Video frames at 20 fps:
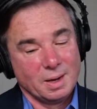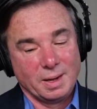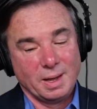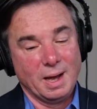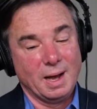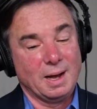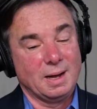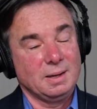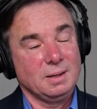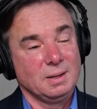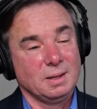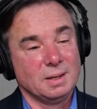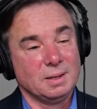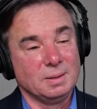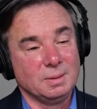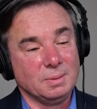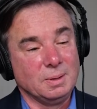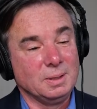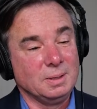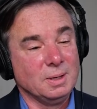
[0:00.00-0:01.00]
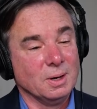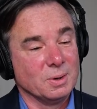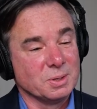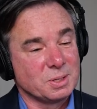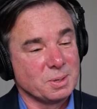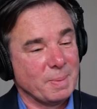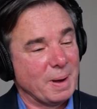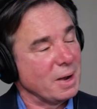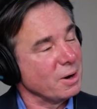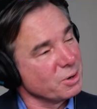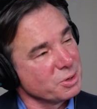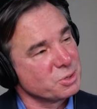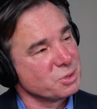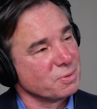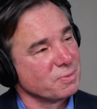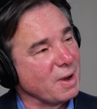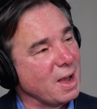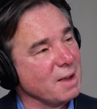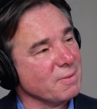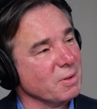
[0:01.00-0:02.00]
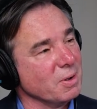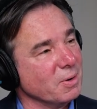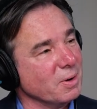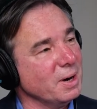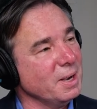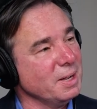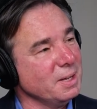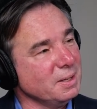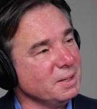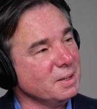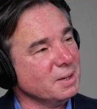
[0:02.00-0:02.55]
Yeah, you know, it's a matter of survival, right?